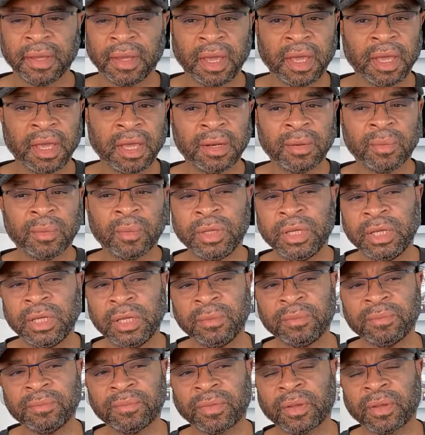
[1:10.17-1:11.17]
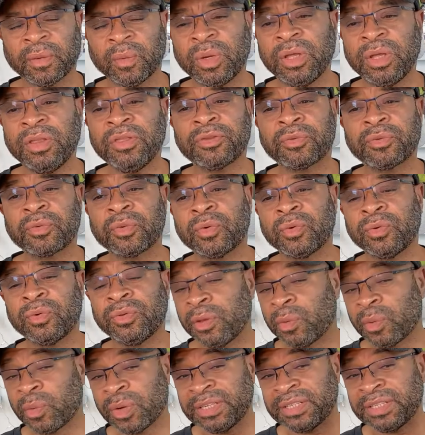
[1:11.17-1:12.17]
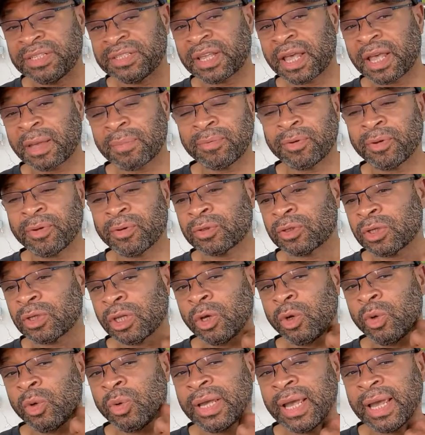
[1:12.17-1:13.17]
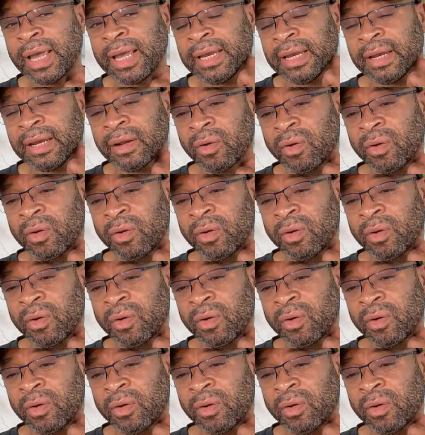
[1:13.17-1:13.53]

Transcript: And we went through the receptors located